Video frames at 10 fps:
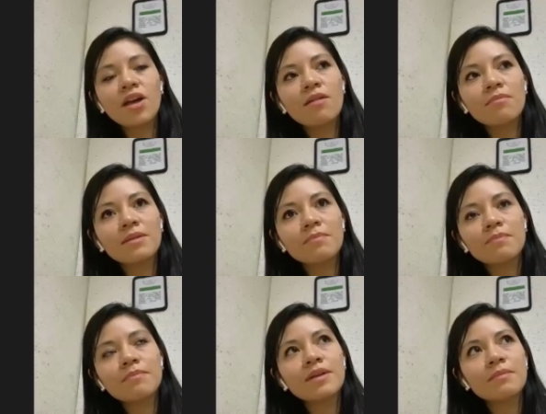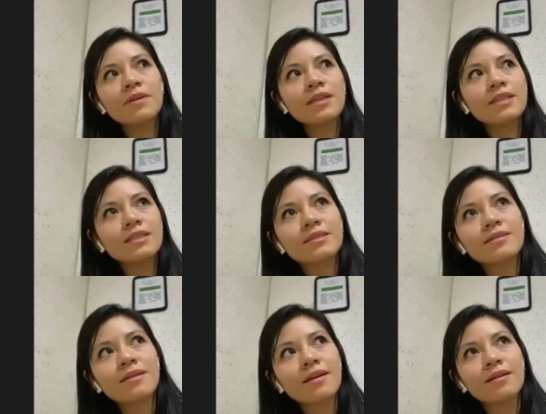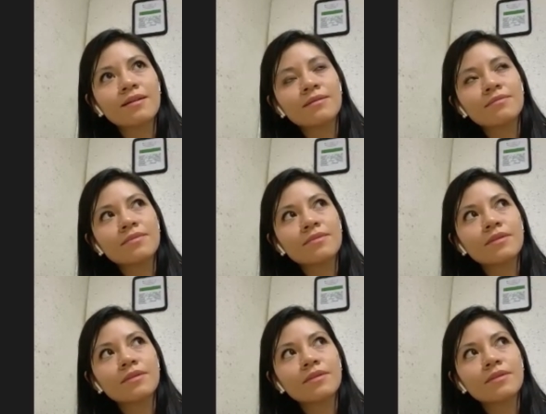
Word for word: no my my parents um,